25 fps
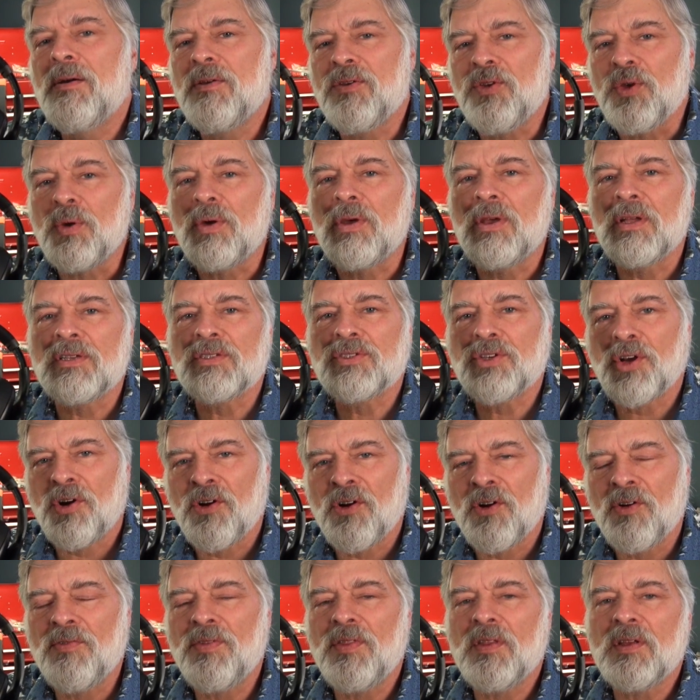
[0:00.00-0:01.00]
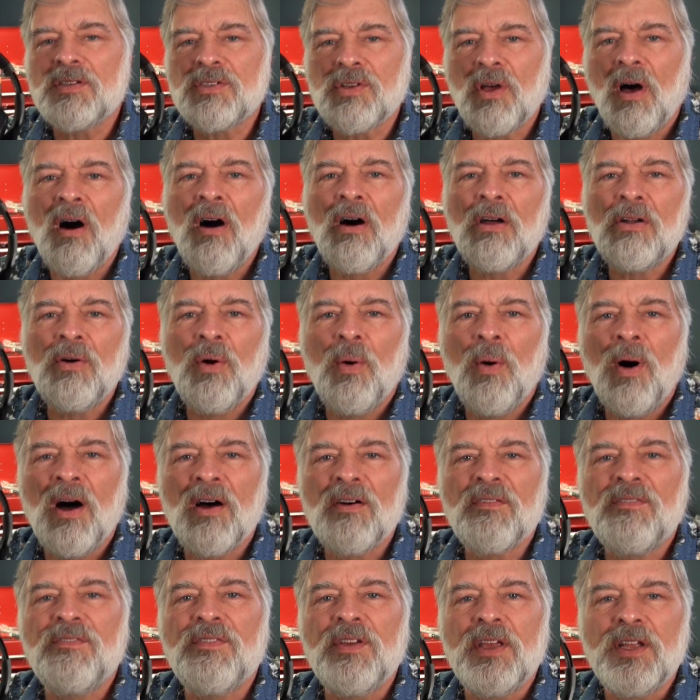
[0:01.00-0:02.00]
you can turn this auto
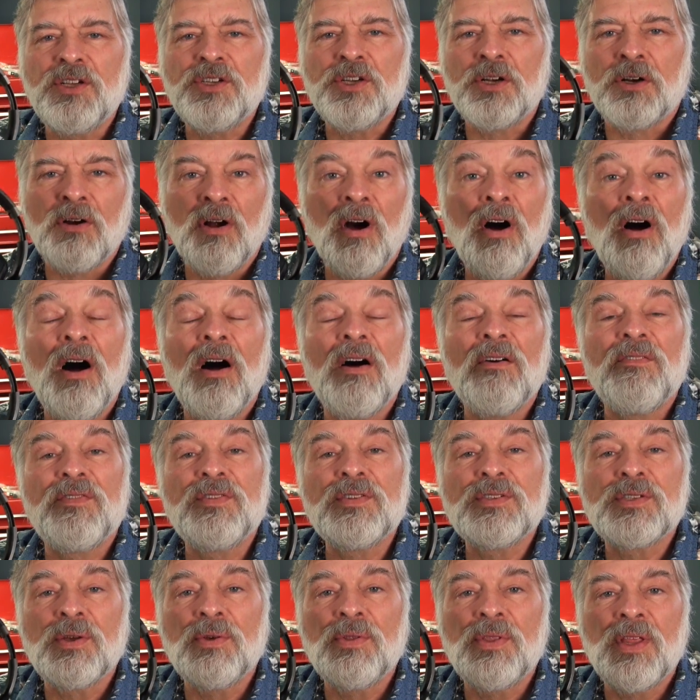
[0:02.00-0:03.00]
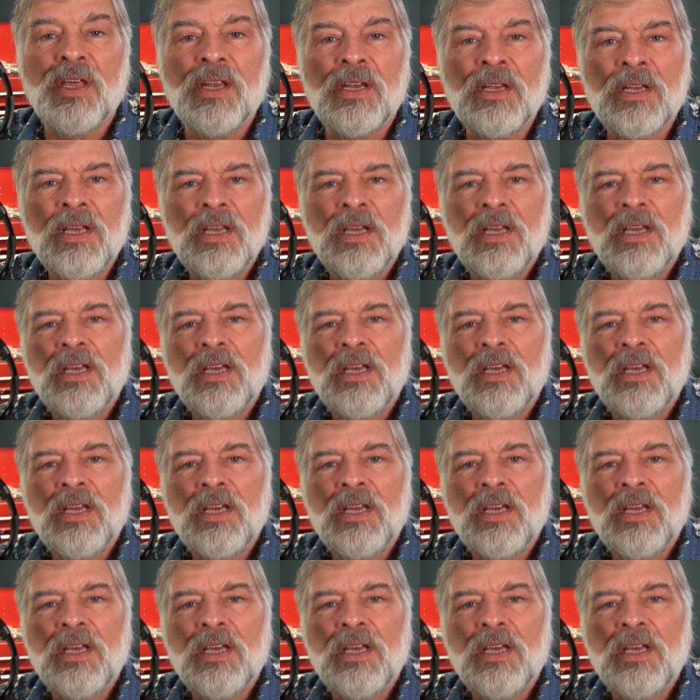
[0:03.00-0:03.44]
off feature off so that